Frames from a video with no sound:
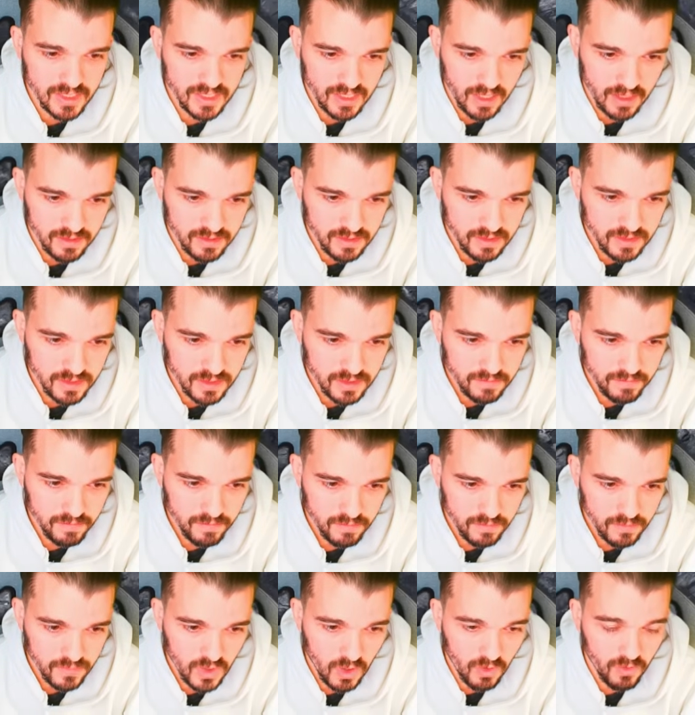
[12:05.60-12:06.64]
exalted.
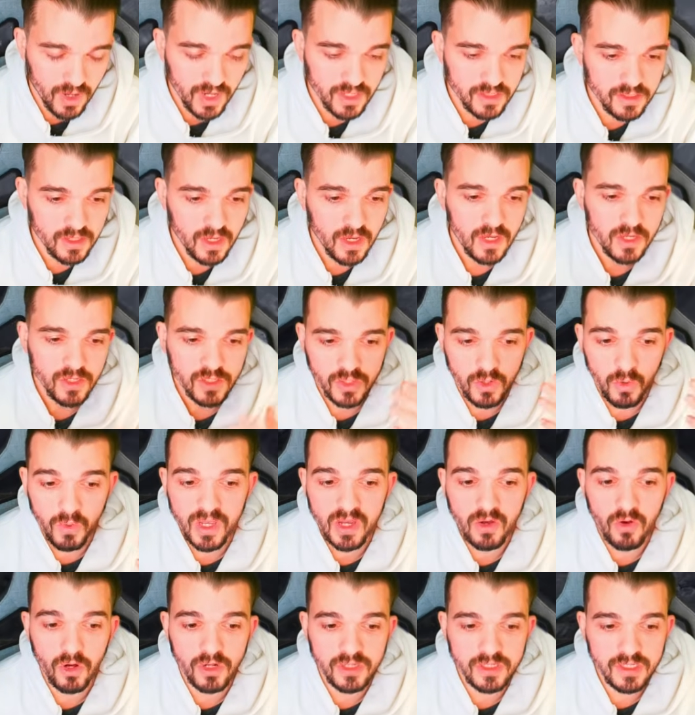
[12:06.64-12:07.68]
Alright, so
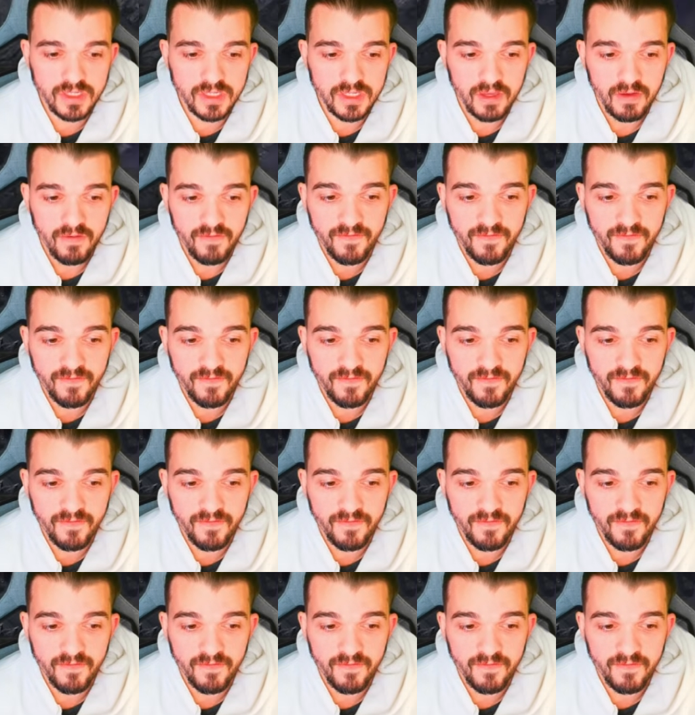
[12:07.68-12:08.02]
we got